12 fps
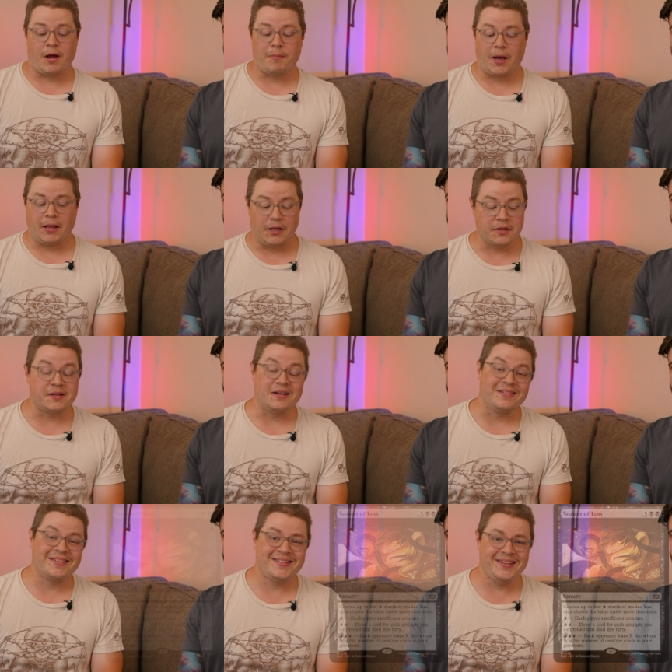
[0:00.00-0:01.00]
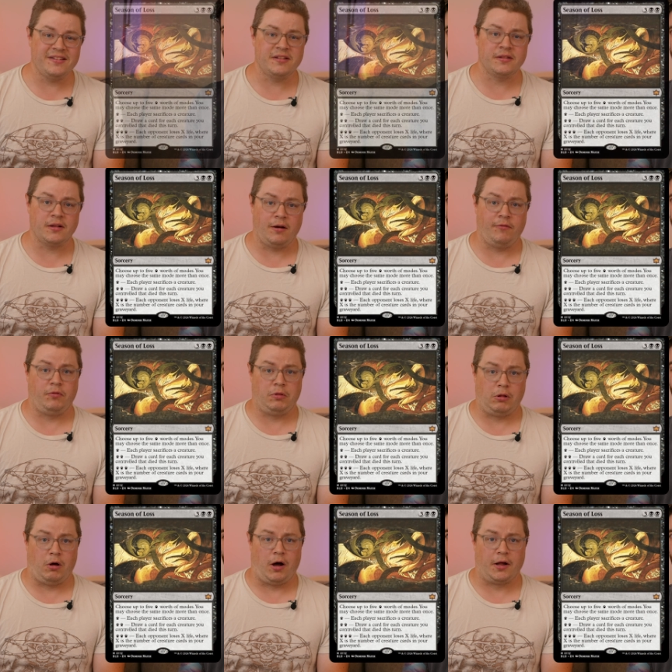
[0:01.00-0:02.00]
on my list is Season of
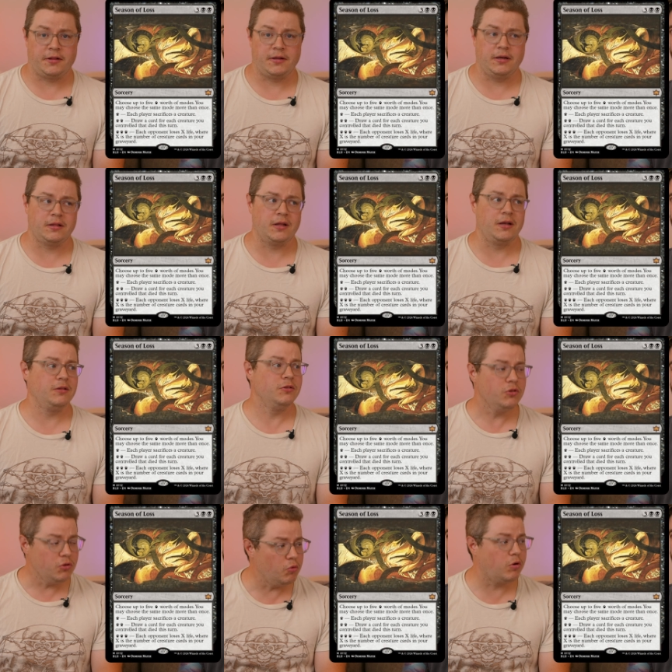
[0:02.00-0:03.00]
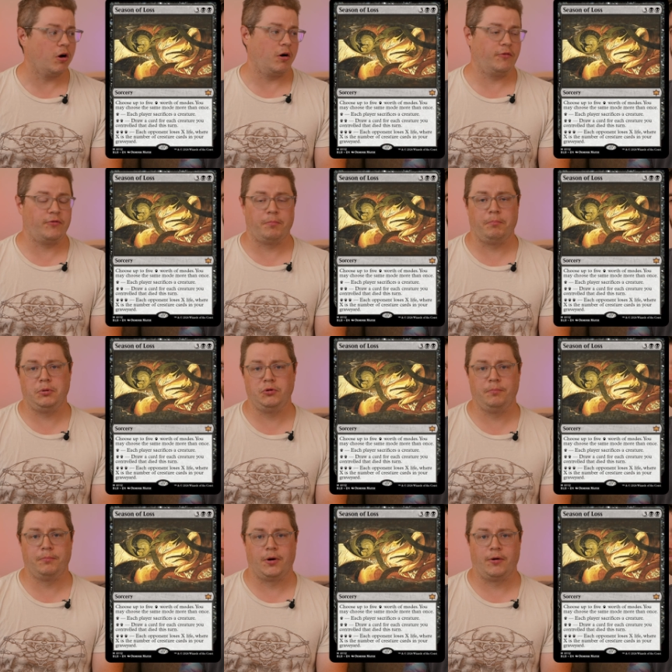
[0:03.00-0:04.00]
Lost. It's a new card from
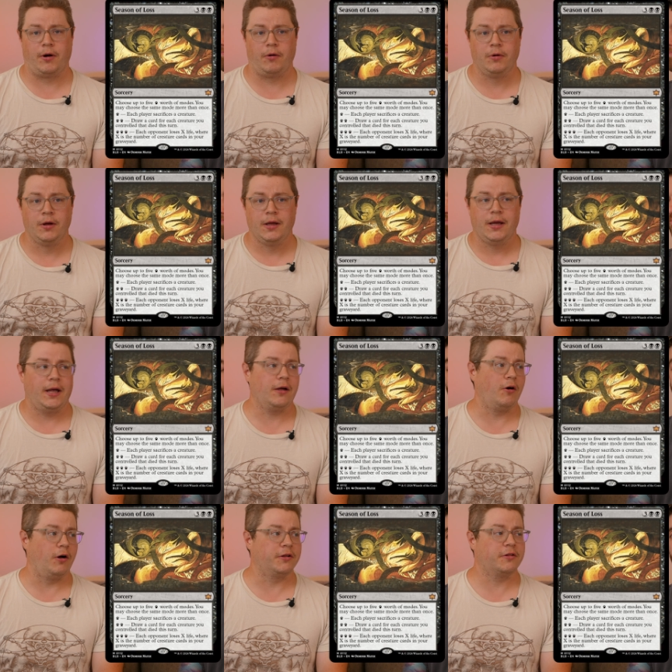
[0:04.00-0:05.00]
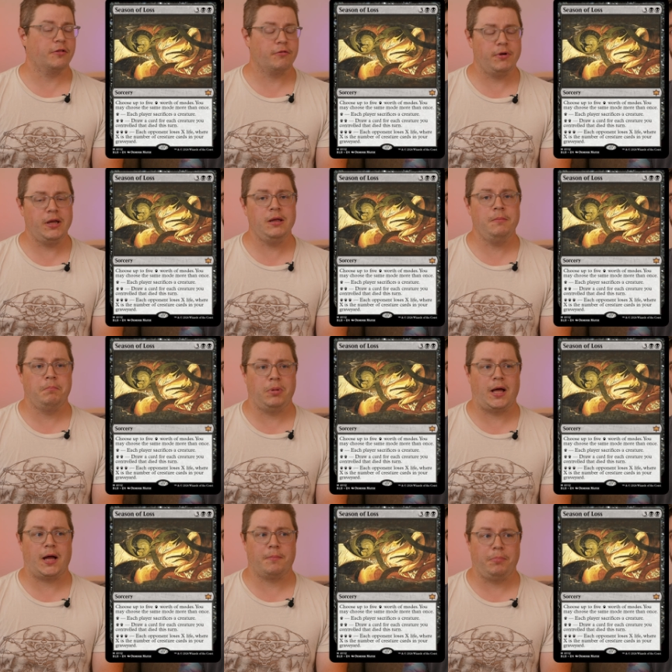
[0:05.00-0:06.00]
Bloomburrow. It costs 3
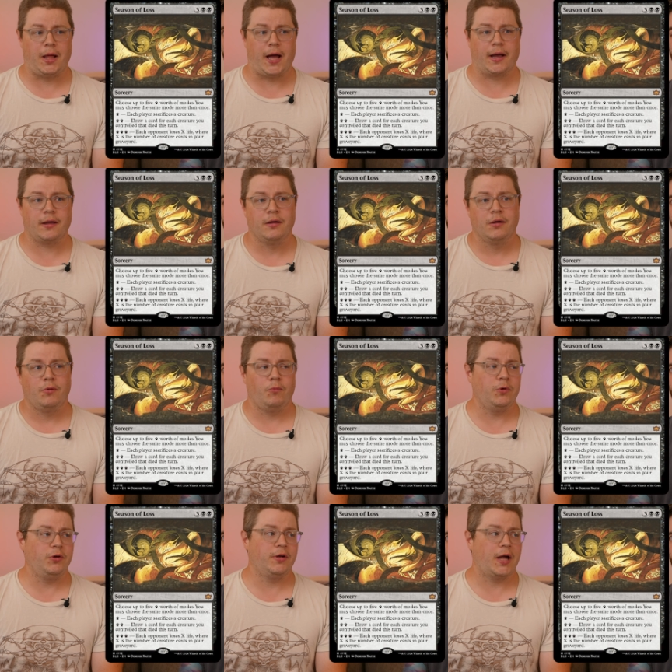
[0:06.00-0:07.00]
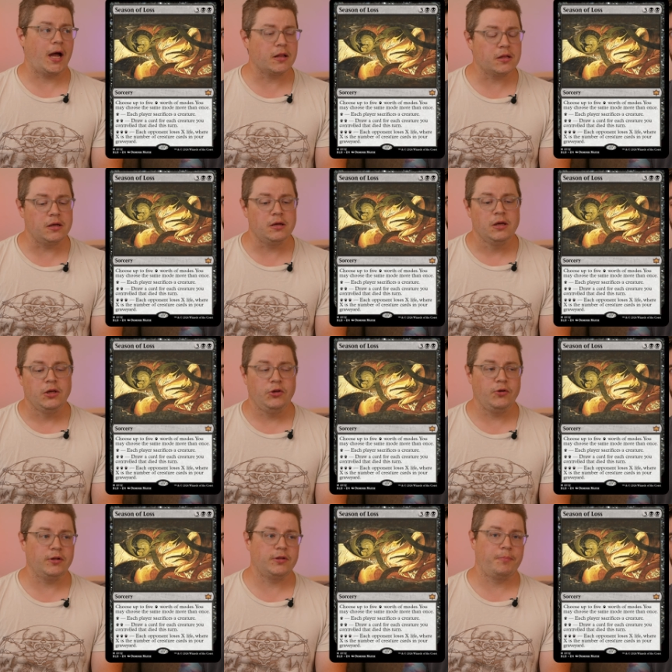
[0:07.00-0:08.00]
black, black. When you cast it,
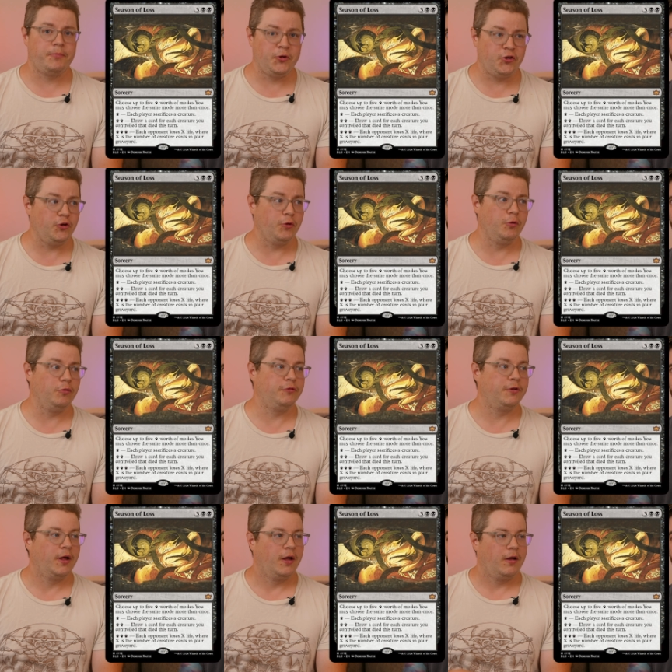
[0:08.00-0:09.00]
you get to choose